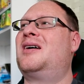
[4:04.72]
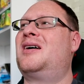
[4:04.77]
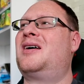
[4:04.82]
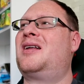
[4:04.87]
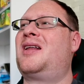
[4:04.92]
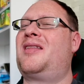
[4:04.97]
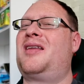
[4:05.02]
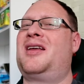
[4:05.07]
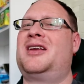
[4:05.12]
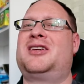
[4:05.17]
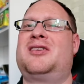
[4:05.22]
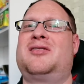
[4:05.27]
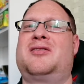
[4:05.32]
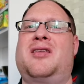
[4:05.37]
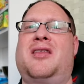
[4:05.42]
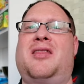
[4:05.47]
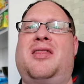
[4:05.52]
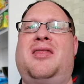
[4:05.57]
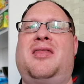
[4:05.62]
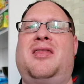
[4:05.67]
I think it's
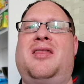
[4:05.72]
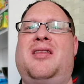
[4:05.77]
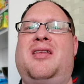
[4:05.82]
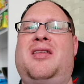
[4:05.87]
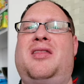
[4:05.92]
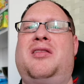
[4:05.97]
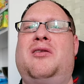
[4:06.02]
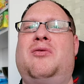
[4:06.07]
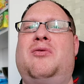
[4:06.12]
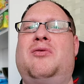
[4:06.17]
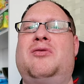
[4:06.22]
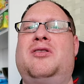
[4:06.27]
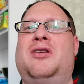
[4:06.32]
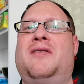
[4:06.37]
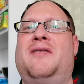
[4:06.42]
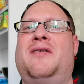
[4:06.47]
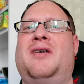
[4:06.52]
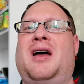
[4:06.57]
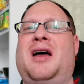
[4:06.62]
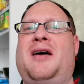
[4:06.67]
just the thought
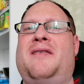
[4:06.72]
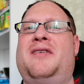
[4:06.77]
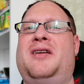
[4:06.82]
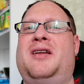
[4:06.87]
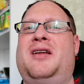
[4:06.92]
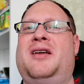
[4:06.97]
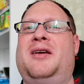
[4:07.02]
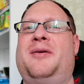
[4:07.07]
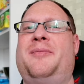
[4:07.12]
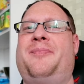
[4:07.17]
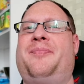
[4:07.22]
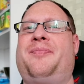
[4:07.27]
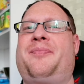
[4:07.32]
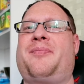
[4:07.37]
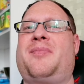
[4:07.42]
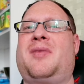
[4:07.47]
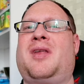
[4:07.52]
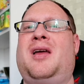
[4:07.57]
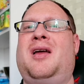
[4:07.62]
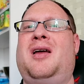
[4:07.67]
of having it.
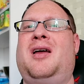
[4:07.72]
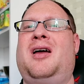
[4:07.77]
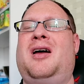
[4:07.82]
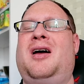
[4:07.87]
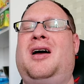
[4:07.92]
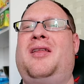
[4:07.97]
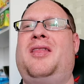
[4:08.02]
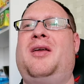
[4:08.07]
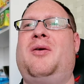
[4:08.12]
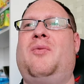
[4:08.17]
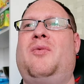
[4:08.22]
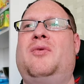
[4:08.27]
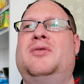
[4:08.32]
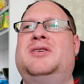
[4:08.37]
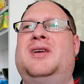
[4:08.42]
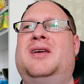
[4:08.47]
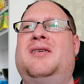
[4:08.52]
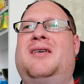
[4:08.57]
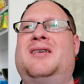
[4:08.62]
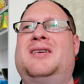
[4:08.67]
I think
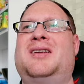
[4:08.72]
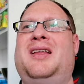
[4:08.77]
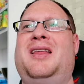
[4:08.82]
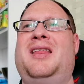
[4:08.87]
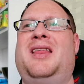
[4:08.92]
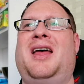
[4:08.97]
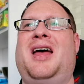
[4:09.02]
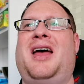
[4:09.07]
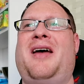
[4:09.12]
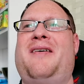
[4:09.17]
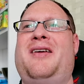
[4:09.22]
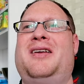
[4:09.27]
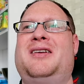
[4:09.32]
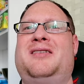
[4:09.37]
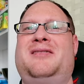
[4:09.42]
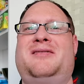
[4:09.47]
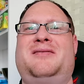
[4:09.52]
once you're actually there,